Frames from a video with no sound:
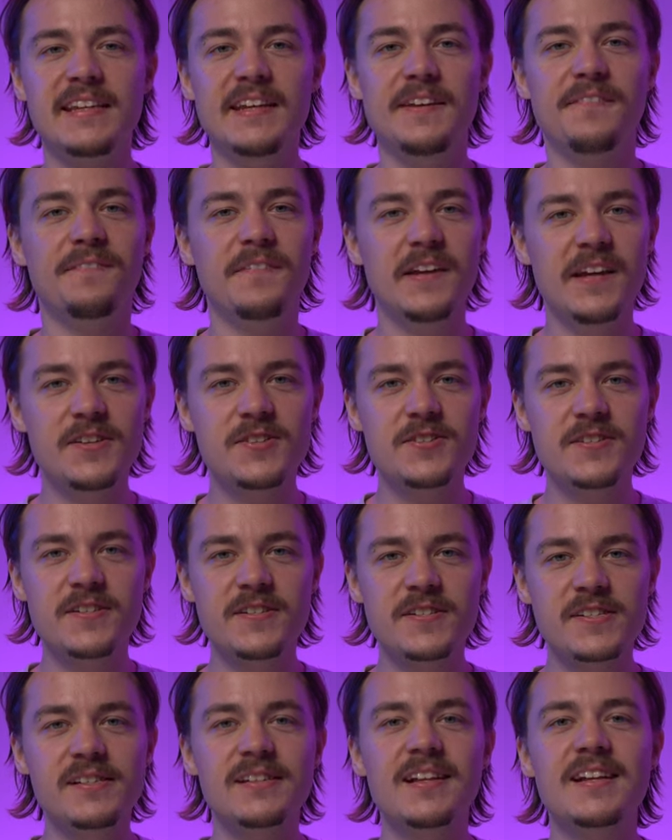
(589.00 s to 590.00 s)
key
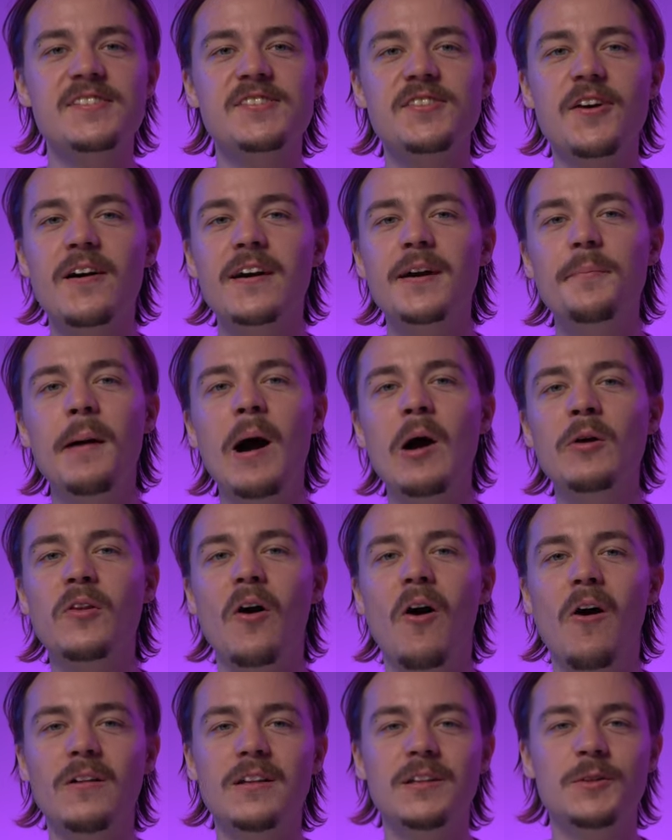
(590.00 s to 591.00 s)
features, let's talk about
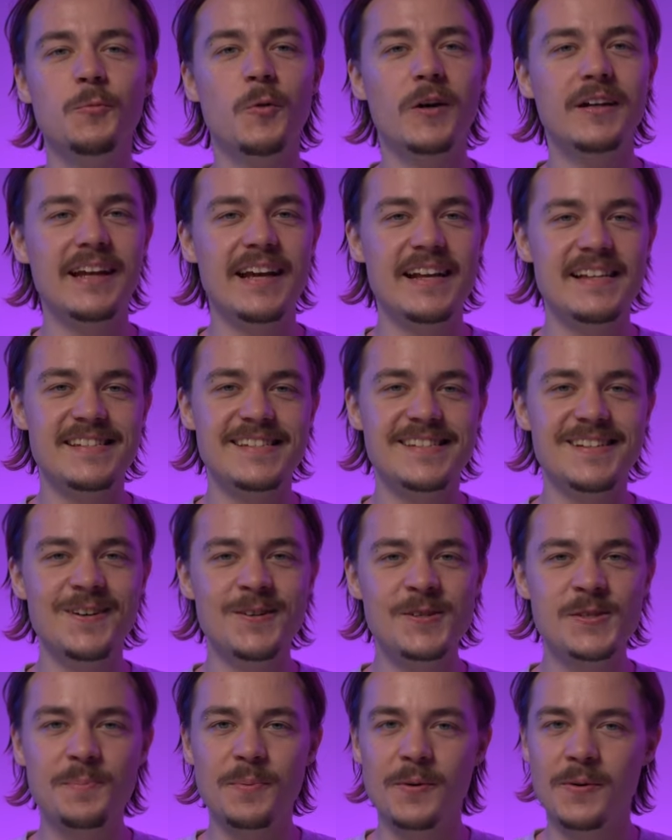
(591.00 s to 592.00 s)
All-in-One
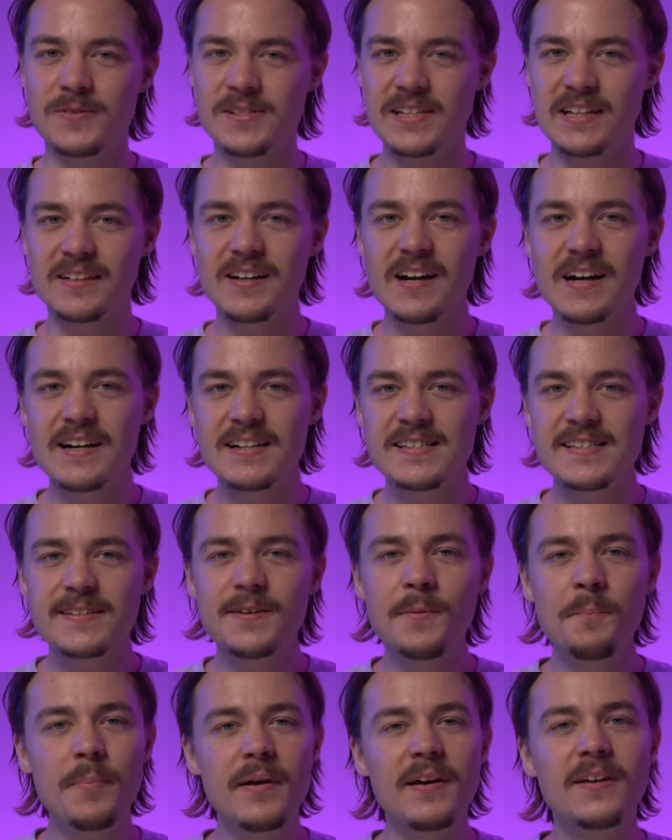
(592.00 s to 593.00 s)
SEO's pros and cons
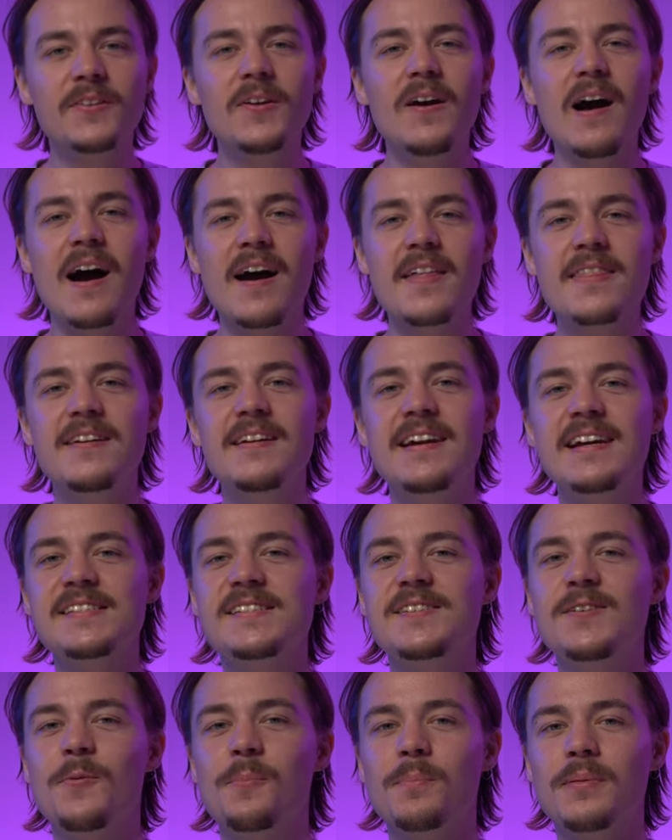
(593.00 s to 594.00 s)
compared to other
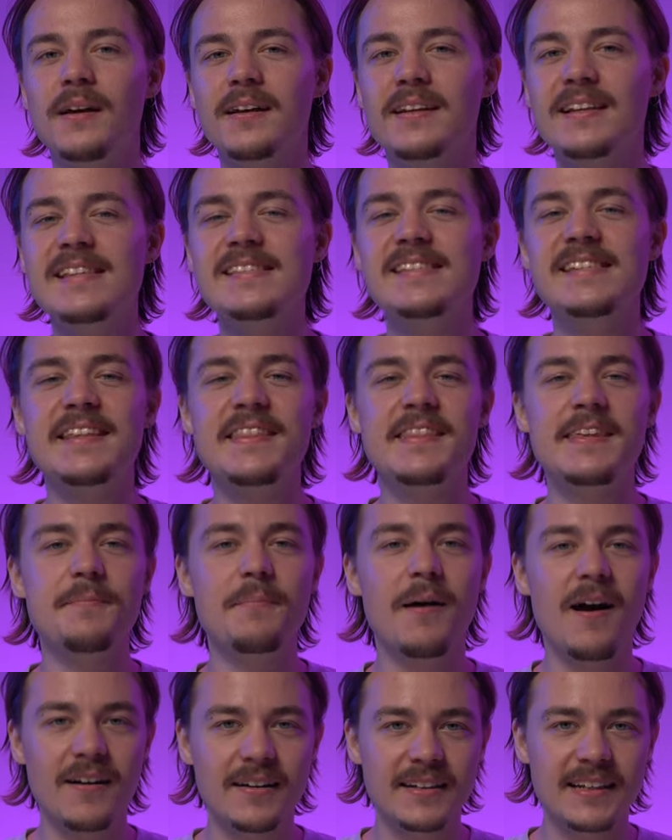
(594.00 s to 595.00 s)
SEO plugins in the
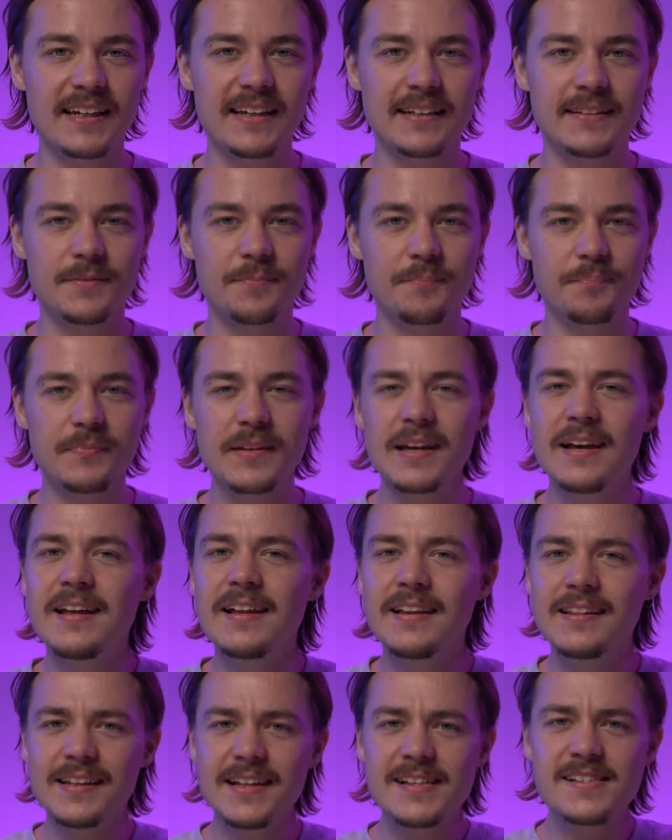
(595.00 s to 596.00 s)
market.
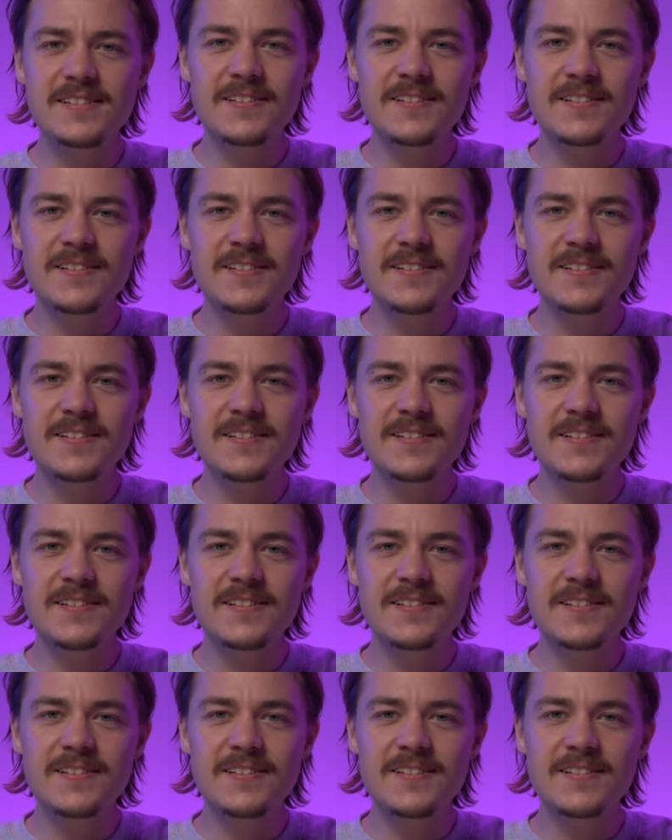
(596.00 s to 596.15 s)
Let's